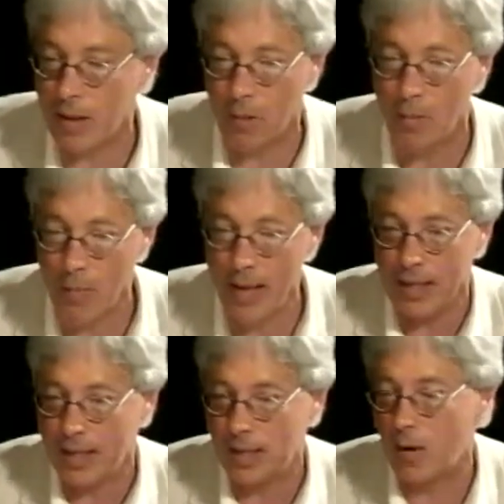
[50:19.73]
there were
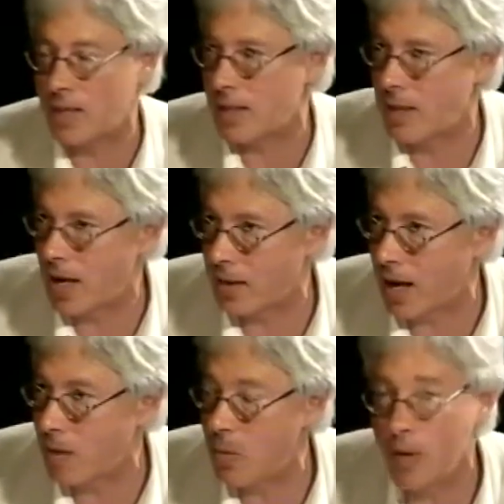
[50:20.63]
many situations
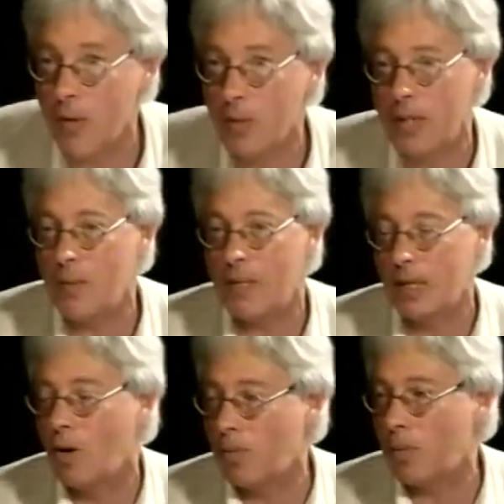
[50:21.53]
like that where it
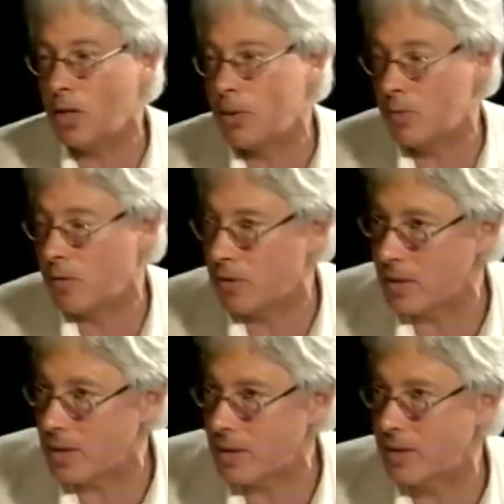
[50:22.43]
was not possible
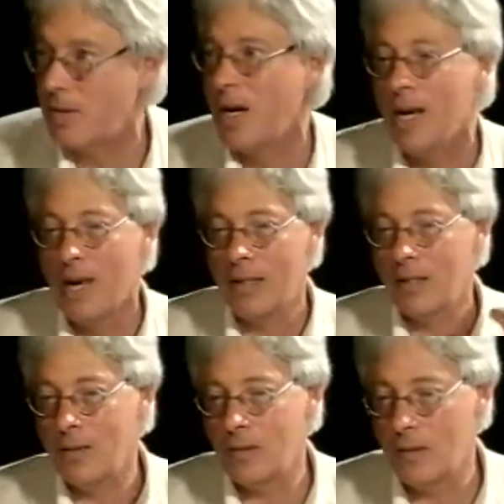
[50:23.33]
for us
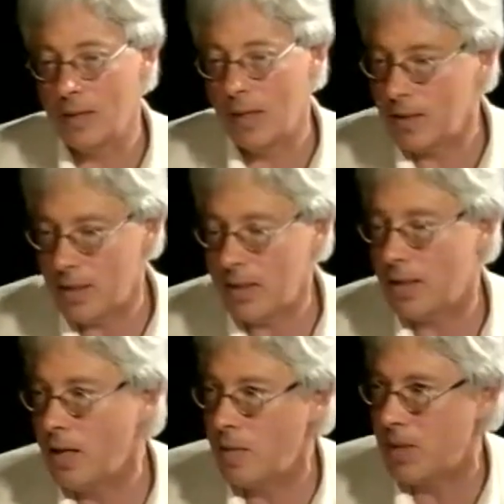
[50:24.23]
to
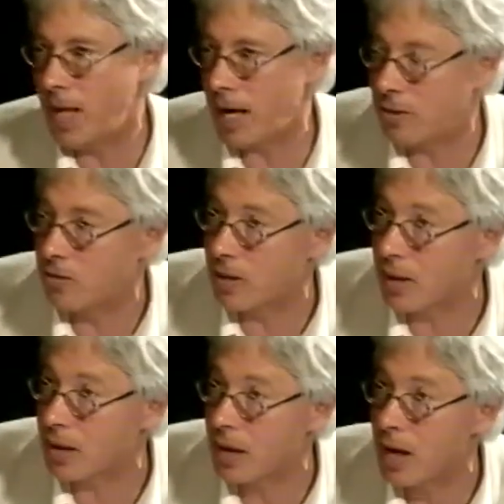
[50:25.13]
determine
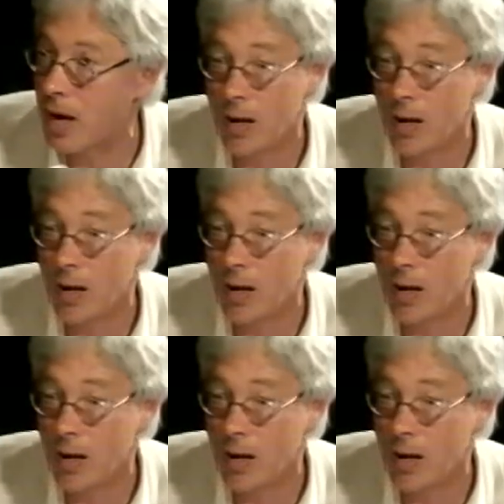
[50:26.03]
accurately,